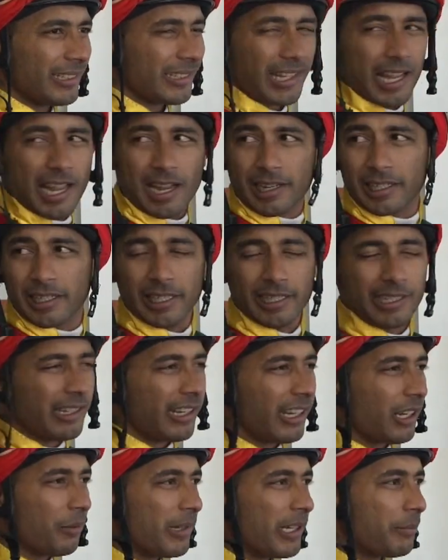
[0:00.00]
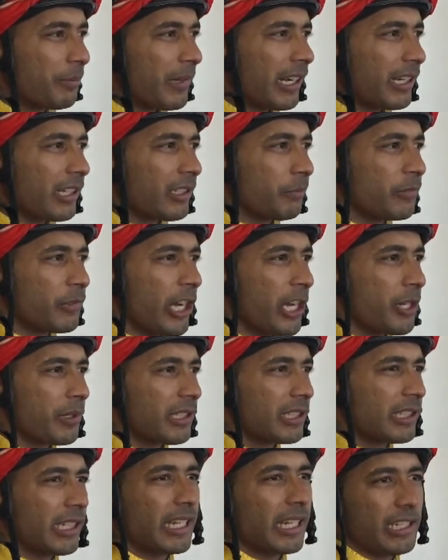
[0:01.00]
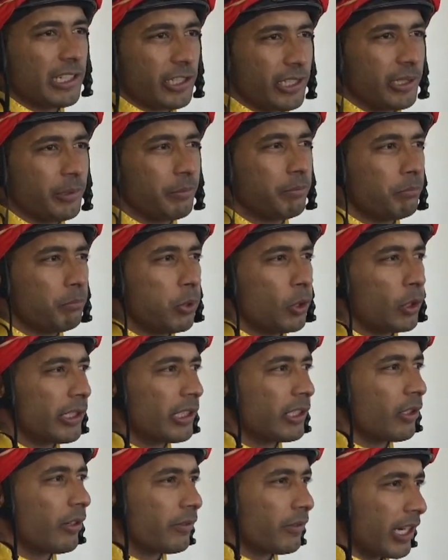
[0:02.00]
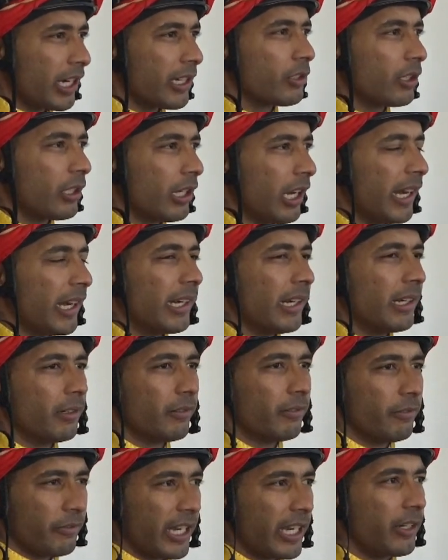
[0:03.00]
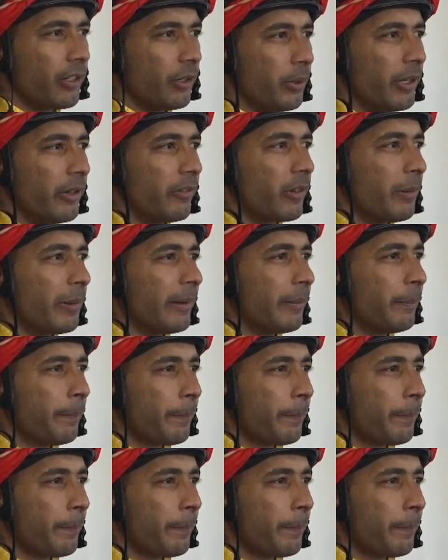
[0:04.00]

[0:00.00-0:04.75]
lug in a little bit, but I changed my stick and she pulled it off right to the line, and very good win from her.